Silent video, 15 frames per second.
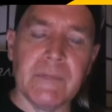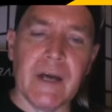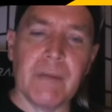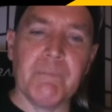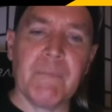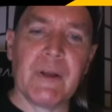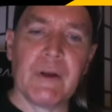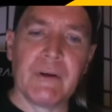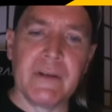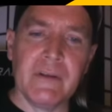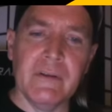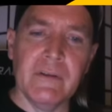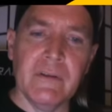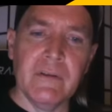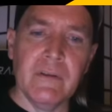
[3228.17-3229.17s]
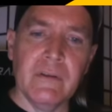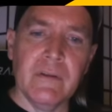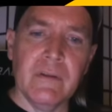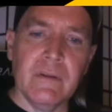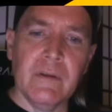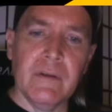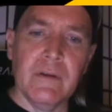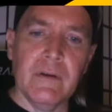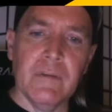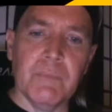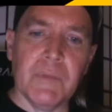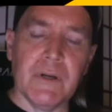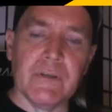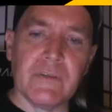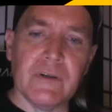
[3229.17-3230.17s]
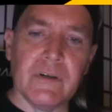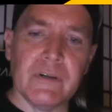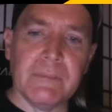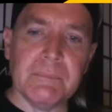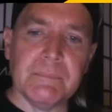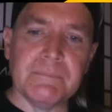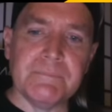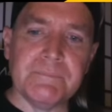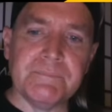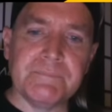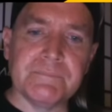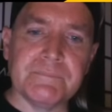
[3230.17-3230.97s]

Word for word: got married, but um,